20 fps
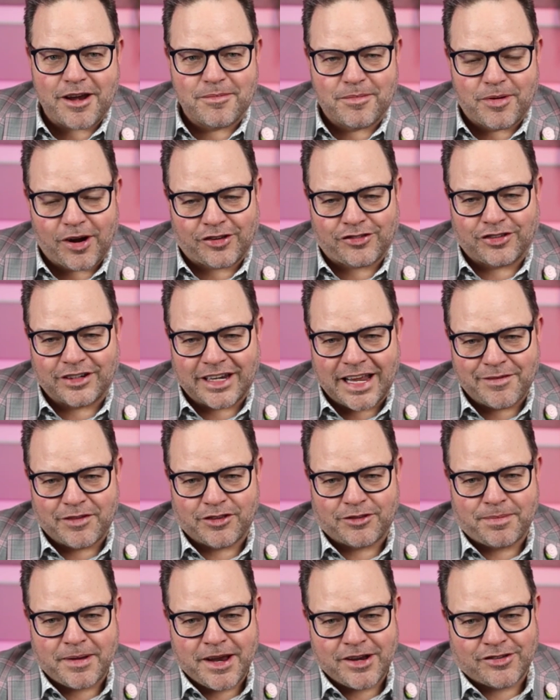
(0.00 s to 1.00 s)
books and giving
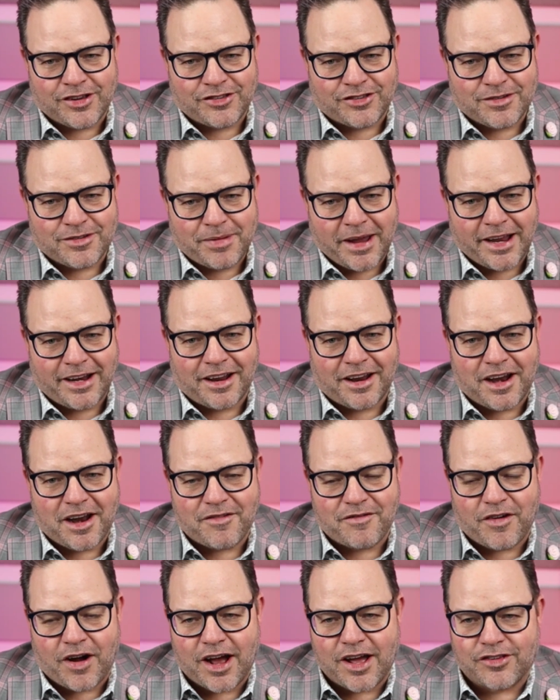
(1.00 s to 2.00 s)
speeches and being an
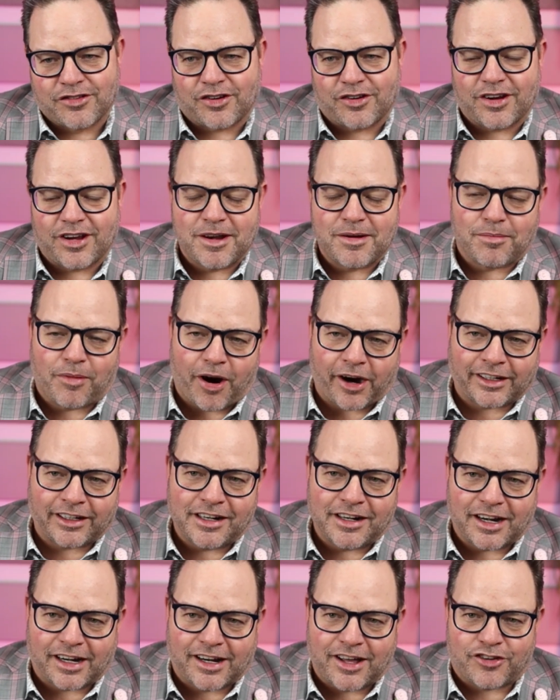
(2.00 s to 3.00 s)
advisor in marketing
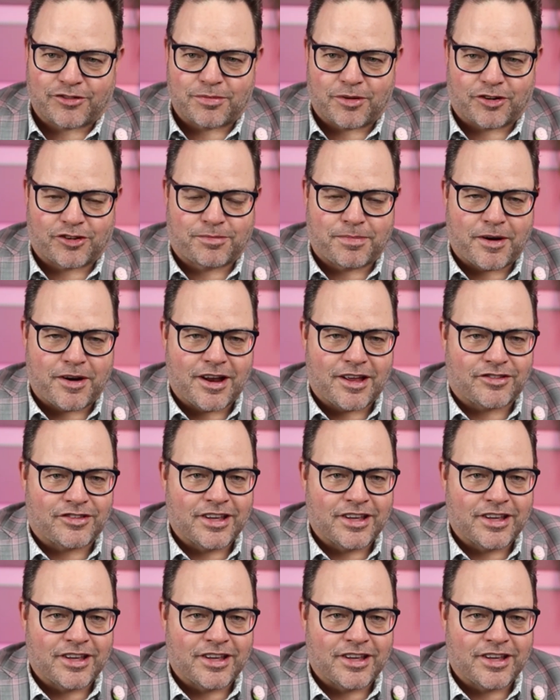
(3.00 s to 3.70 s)
and customer experience.